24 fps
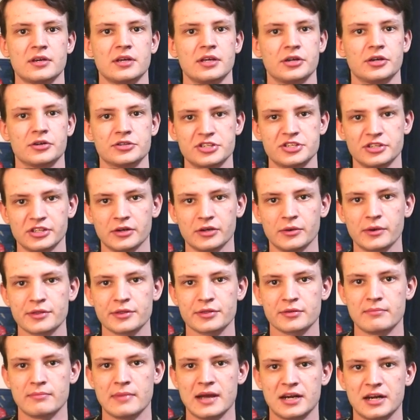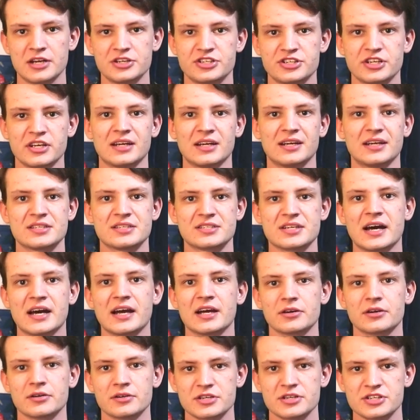You're dealing with managing an
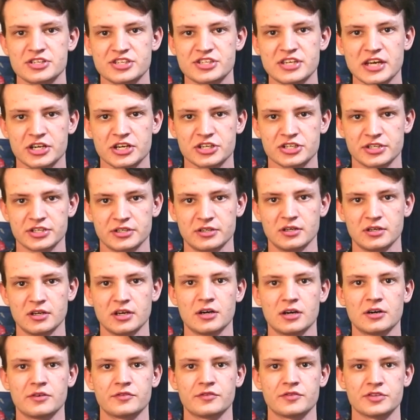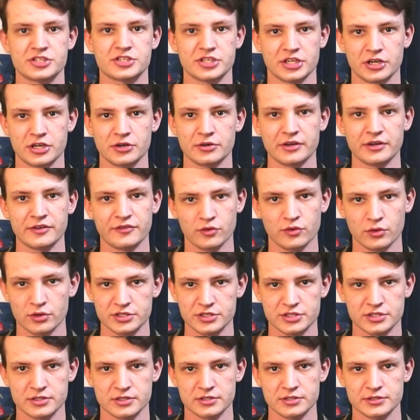entire section of security
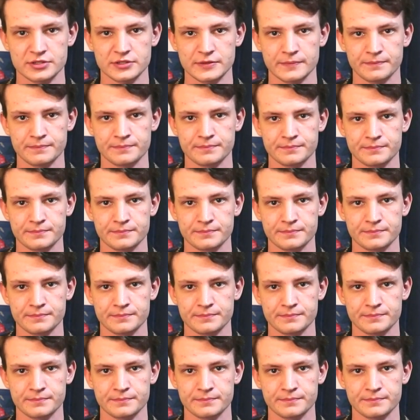forces.